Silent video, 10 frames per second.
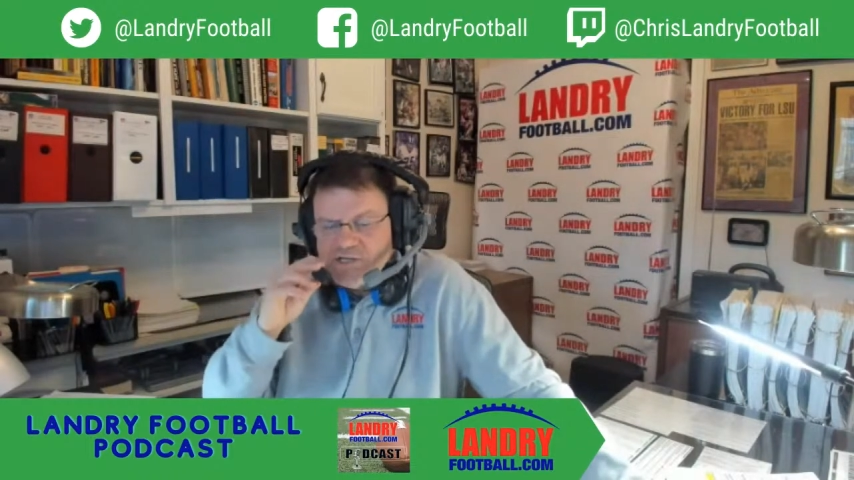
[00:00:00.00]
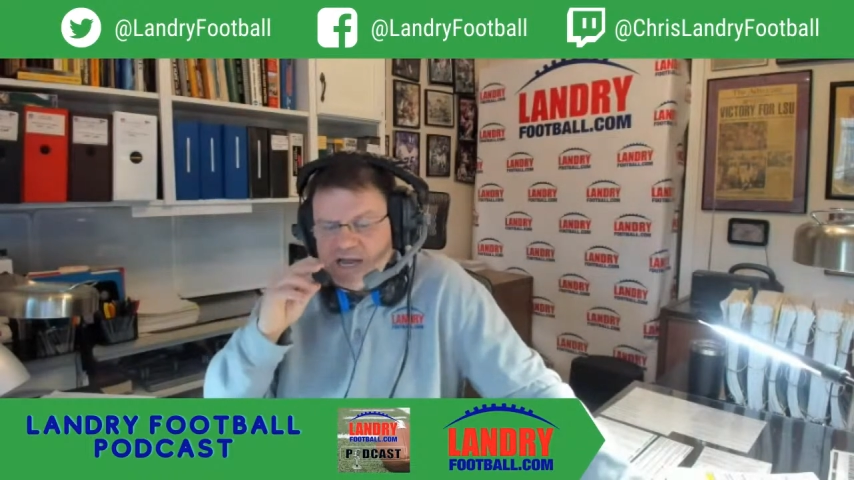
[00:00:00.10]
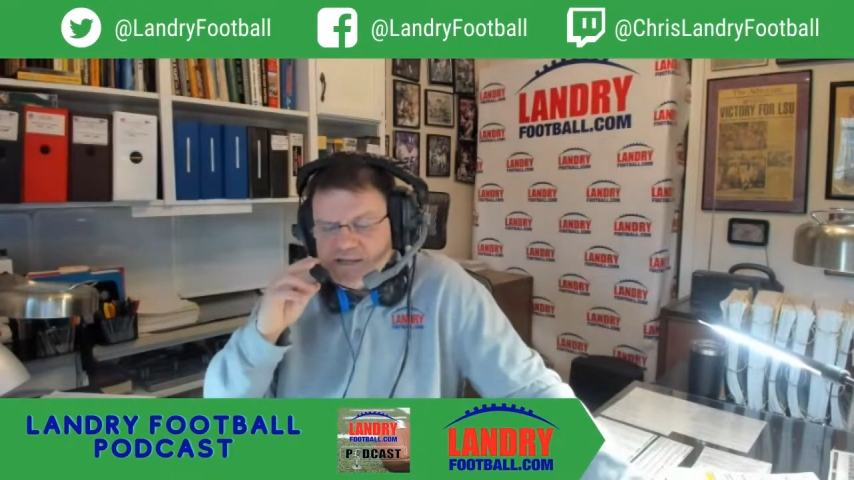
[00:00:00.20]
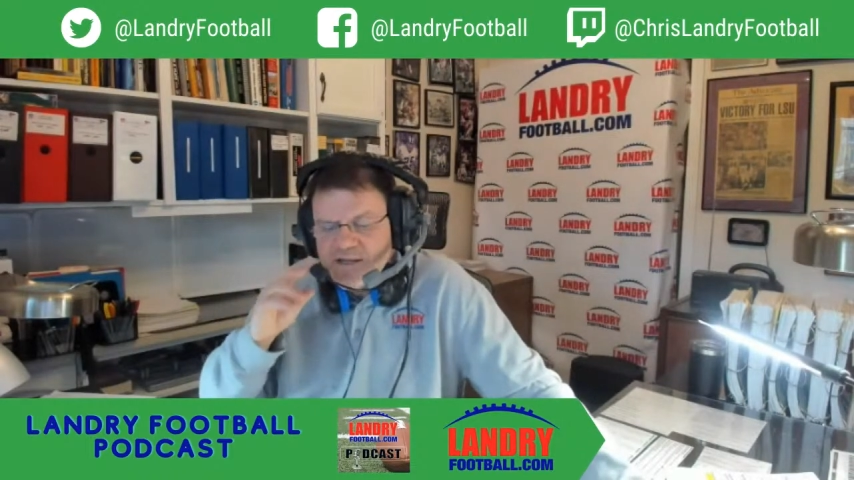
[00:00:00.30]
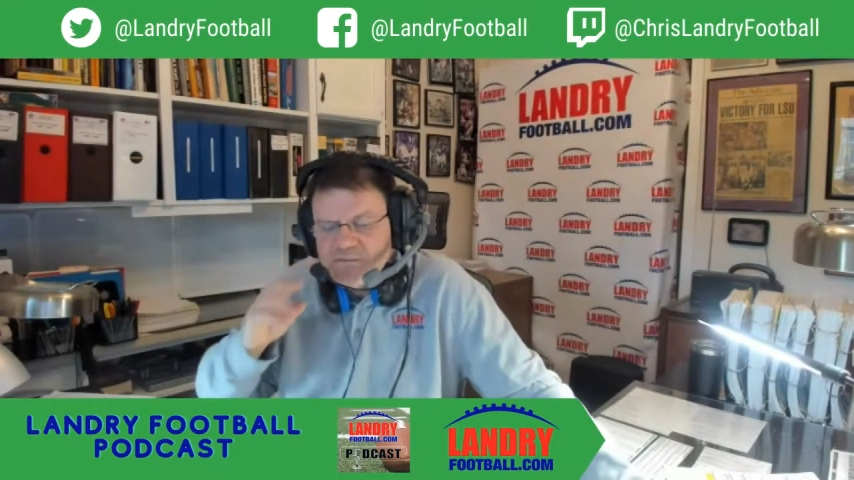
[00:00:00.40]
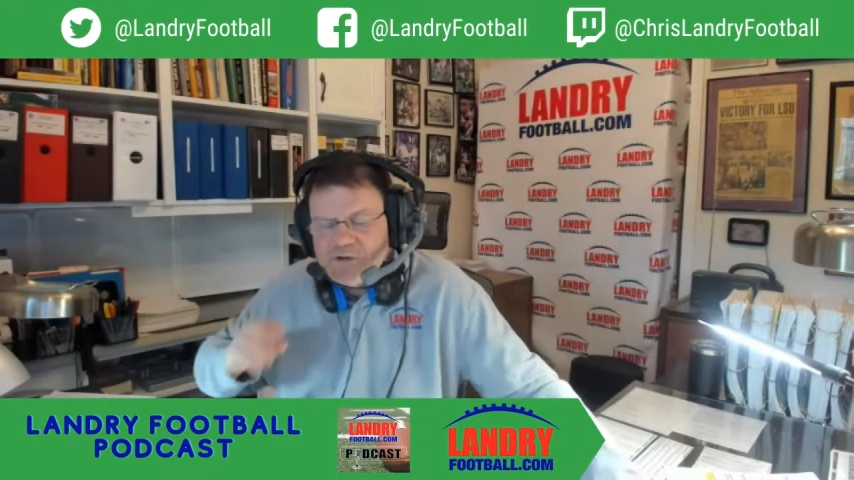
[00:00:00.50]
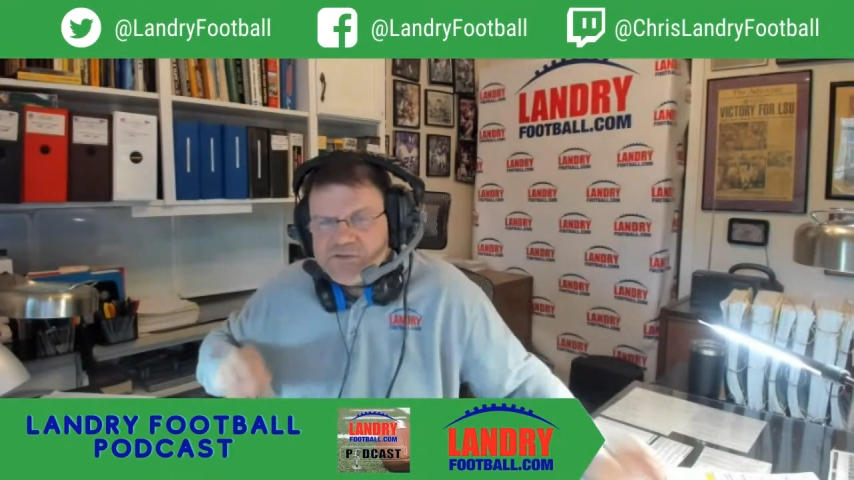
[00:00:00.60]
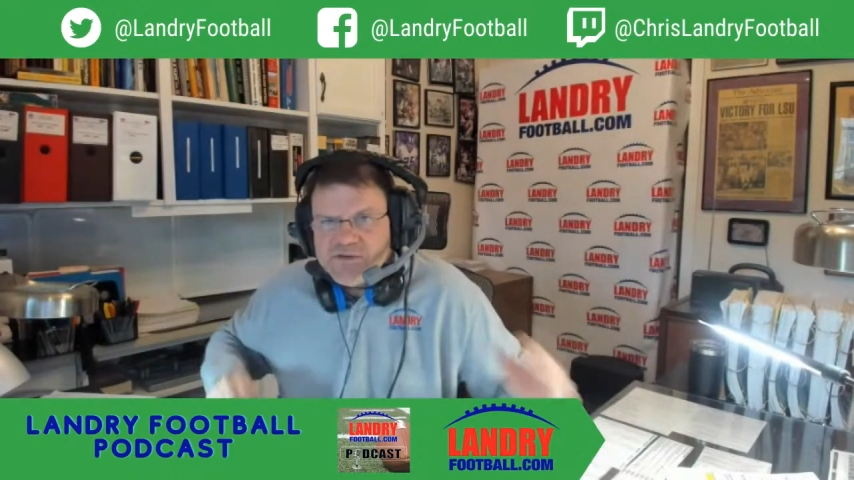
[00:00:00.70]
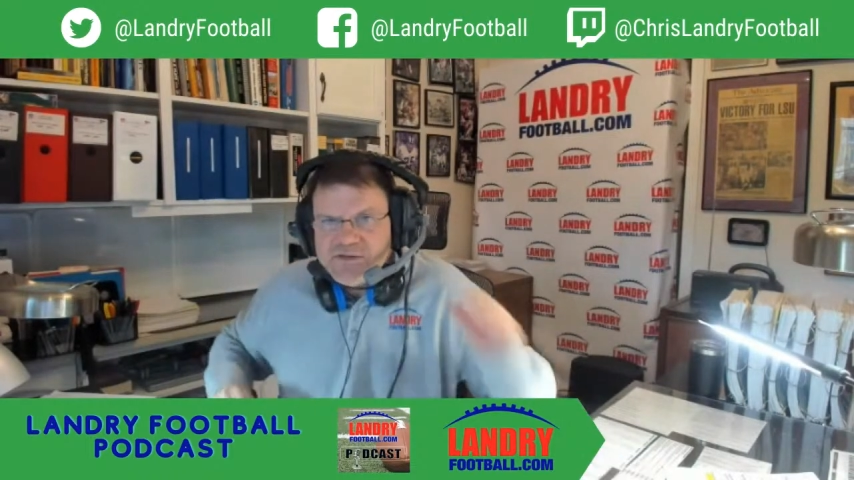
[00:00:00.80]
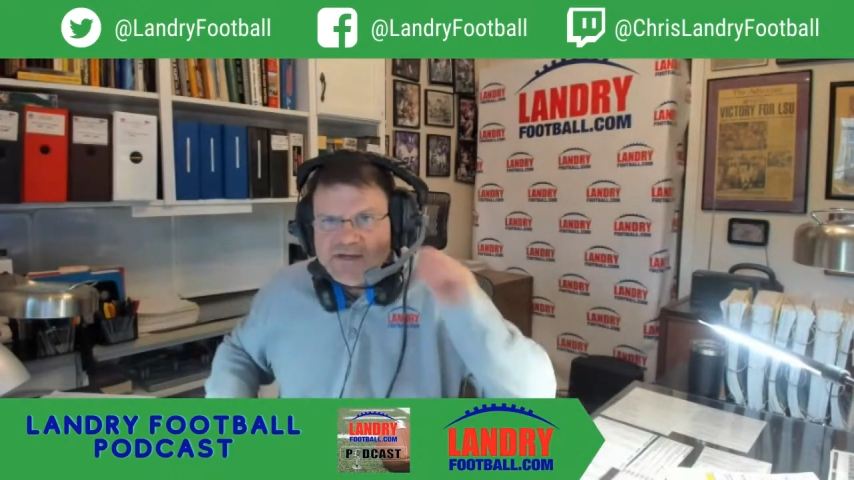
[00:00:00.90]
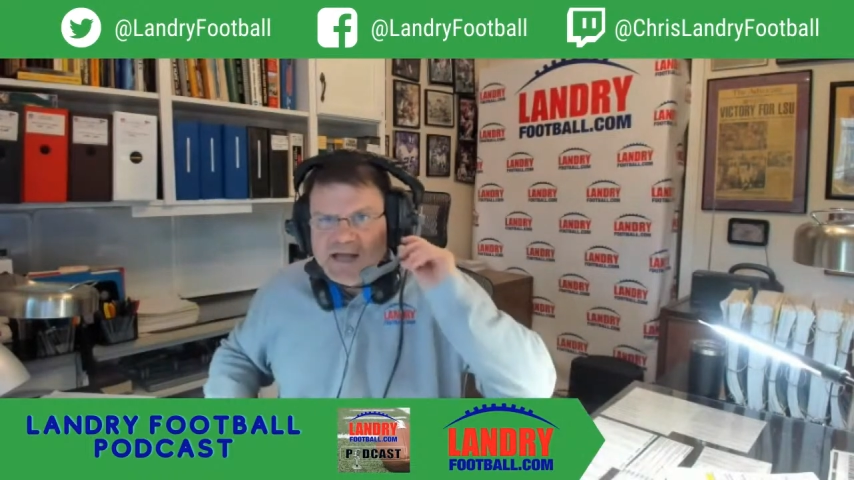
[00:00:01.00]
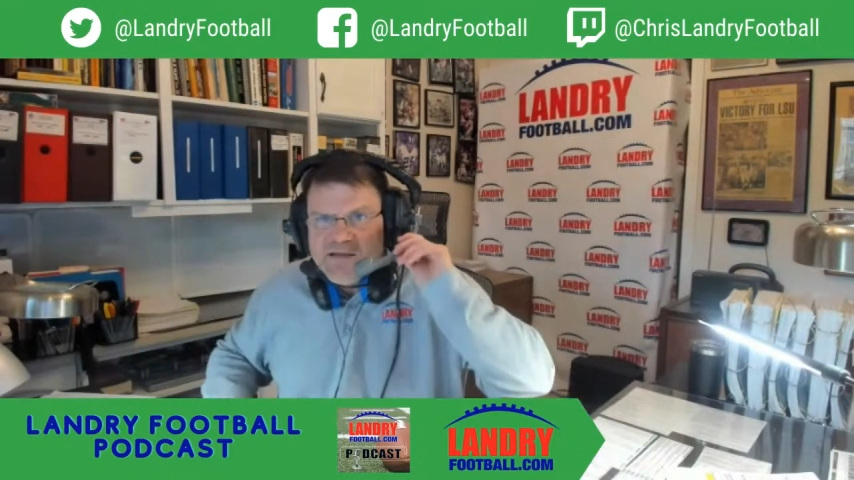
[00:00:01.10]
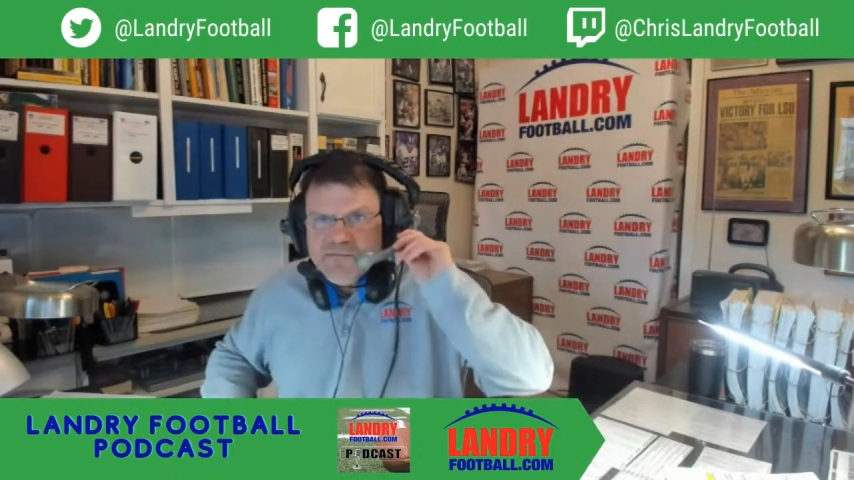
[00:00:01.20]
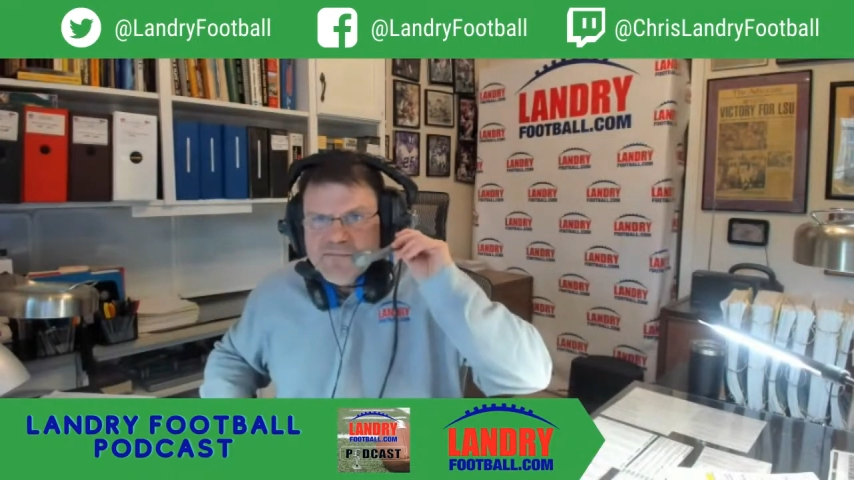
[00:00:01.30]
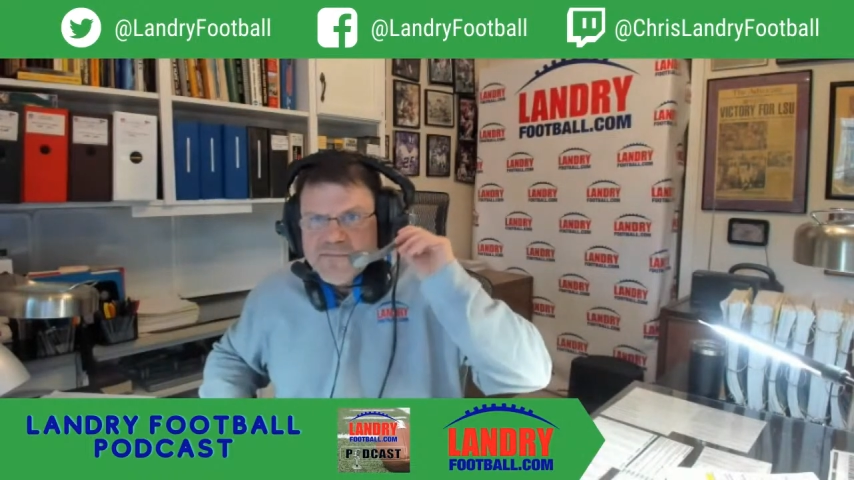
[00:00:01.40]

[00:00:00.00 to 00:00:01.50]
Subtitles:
shotgun most of the time,